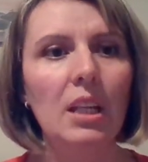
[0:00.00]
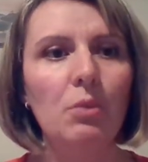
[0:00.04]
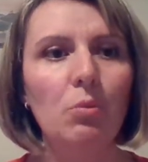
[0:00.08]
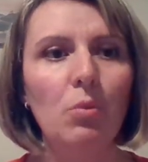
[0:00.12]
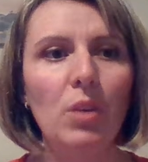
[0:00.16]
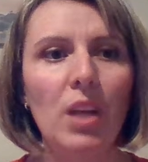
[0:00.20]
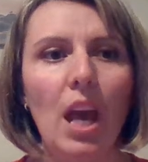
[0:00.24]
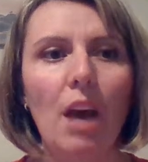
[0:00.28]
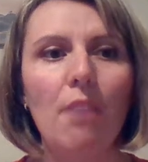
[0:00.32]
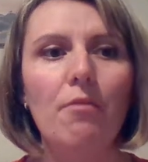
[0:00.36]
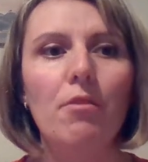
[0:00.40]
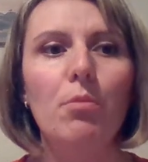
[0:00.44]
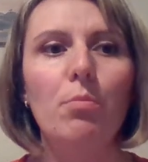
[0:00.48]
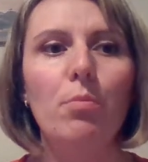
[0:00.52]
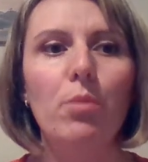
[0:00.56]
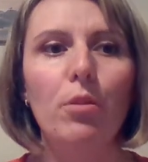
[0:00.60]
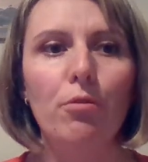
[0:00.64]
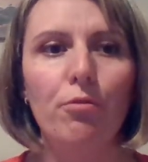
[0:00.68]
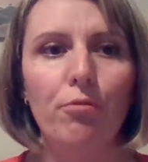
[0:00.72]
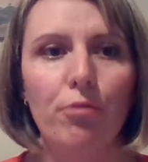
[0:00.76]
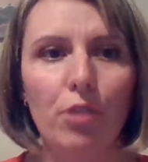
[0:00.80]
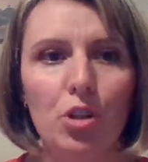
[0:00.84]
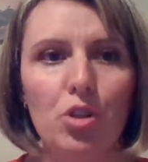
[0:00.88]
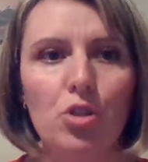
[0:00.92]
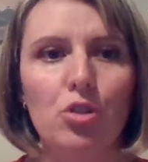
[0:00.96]
and we have a
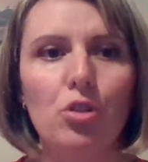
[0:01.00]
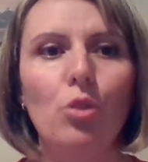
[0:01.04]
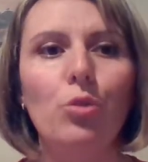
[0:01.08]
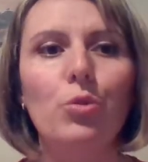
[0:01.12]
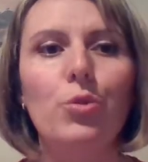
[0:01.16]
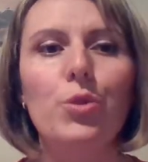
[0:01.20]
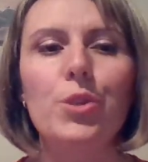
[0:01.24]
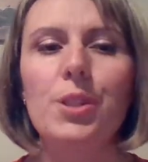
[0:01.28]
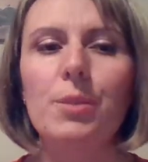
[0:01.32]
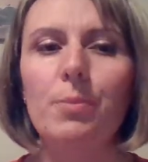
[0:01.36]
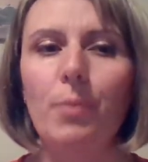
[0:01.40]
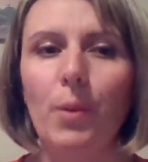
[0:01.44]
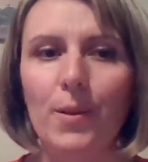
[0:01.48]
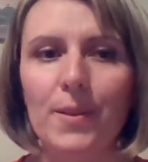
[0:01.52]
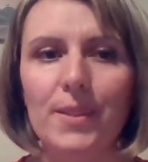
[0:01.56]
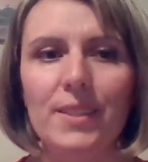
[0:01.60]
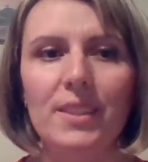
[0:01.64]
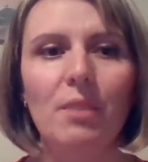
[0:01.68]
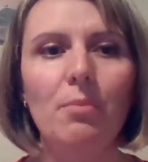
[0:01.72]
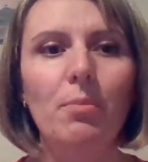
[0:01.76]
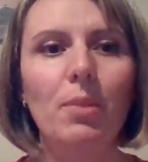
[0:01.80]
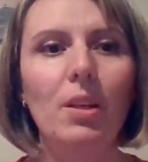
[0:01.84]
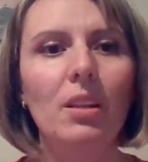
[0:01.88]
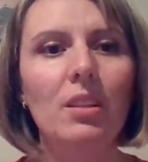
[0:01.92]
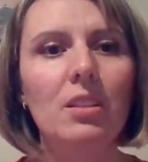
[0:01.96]
professional
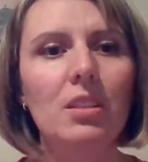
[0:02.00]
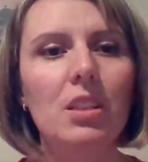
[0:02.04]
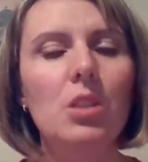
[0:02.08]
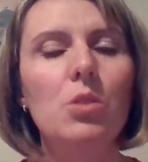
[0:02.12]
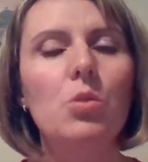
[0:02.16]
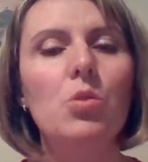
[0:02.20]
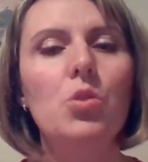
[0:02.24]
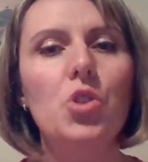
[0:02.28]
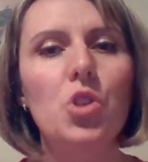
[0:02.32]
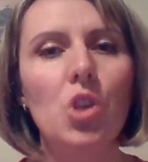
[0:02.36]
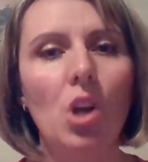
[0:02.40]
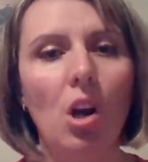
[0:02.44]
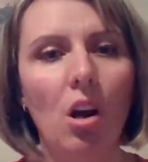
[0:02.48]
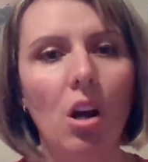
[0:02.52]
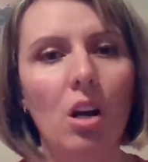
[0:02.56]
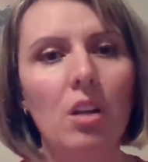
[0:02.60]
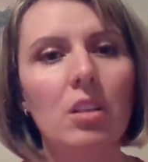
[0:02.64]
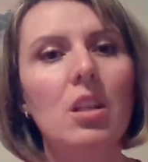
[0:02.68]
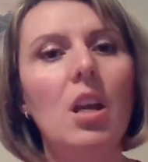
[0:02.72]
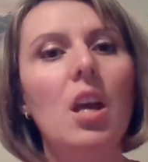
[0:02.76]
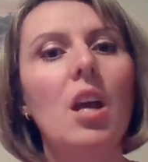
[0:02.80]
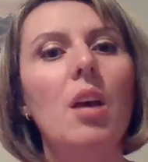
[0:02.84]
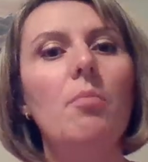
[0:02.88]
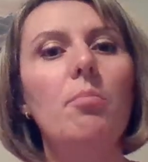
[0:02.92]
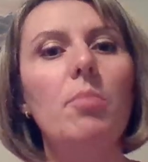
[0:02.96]
responsibility to chart
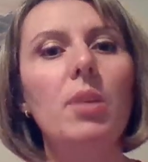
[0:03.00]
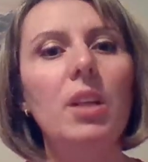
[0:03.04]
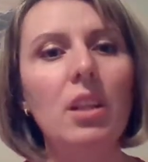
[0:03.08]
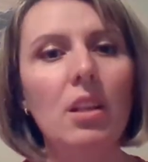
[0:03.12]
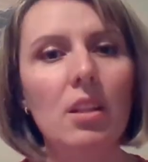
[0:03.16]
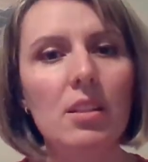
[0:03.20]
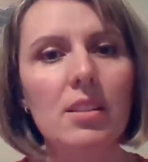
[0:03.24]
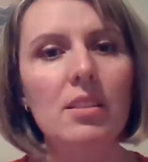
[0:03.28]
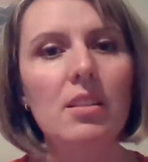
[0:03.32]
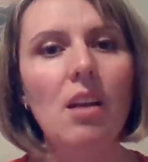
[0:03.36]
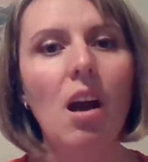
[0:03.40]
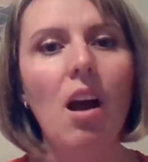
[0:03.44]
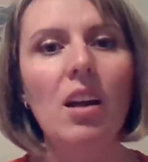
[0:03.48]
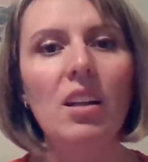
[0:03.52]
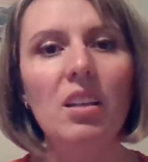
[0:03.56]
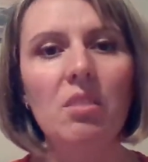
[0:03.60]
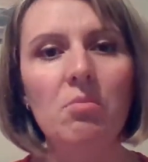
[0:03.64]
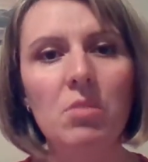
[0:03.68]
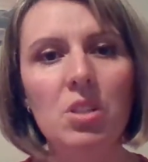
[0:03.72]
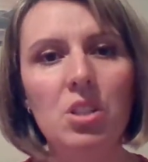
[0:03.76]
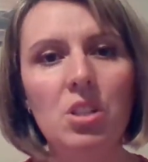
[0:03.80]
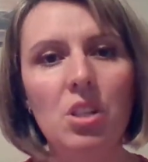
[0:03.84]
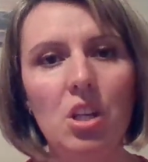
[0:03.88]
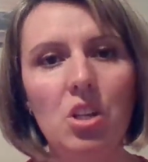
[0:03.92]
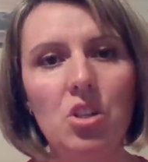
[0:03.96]
because
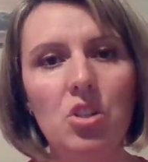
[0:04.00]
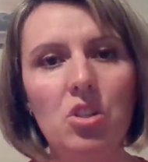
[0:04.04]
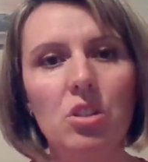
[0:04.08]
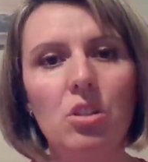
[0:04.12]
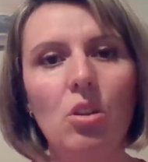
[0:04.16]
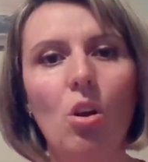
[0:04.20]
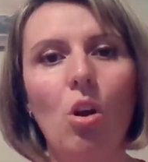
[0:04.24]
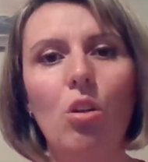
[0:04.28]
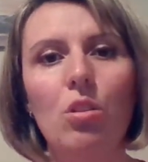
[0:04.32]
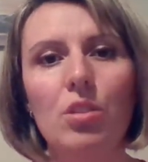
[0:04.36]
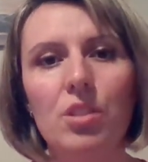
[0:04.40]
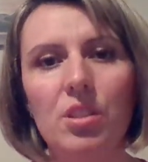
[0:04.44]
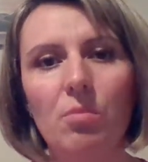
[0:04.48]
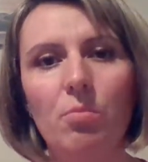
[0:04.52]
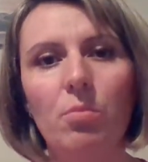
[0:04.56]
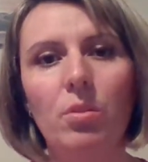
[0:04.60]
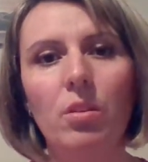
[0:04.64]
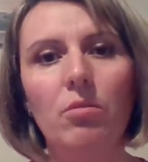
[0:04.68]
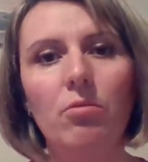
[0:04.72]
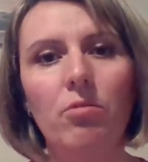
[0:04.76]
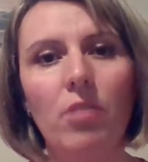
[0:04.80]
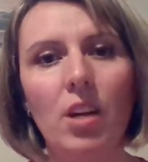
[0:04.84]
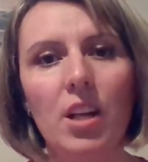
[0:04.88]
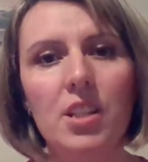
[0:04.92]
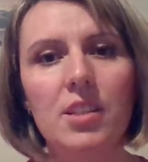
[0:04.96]
documentation also
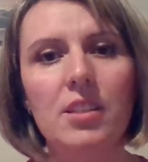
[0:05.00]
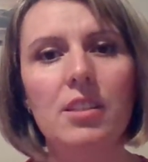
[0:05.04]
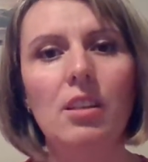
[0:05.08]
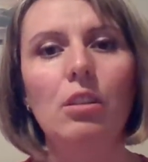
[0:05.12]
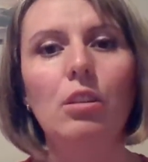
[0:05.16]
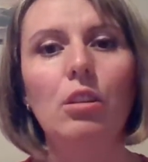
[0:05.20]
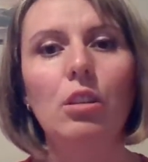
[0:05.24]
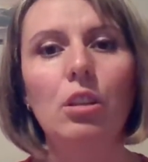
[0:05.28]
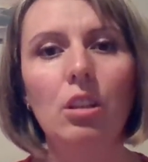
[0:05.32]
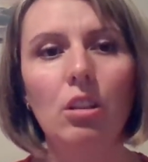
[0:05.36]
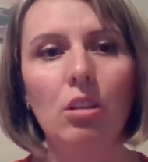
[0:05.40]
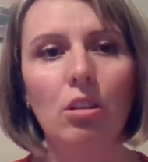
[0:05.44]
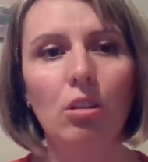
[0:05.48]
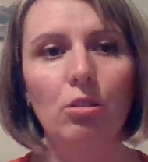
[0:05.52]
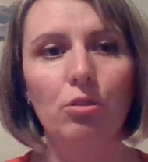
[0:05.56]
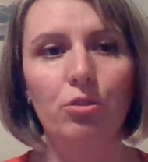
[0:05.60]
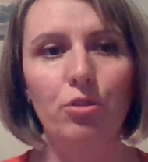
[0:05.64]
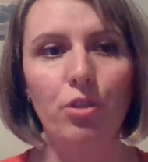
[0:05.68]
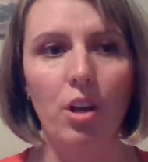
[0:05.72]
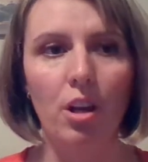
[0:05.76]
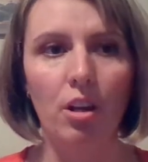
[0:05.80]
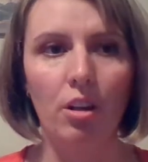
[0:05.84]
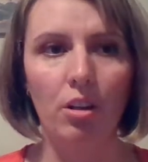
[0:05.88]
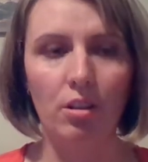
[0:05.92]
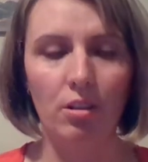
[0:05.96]
provides a legal
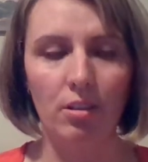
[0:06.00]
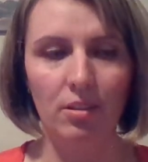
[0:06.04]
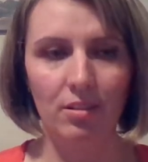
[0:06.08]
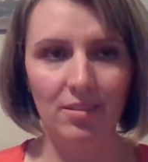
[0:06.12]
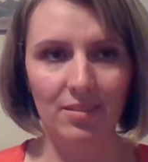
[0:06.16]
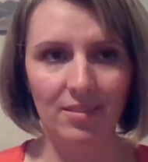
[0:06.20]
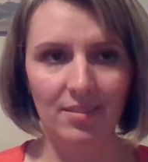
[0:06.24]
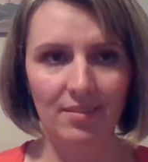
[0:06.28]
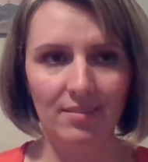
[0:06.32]
record.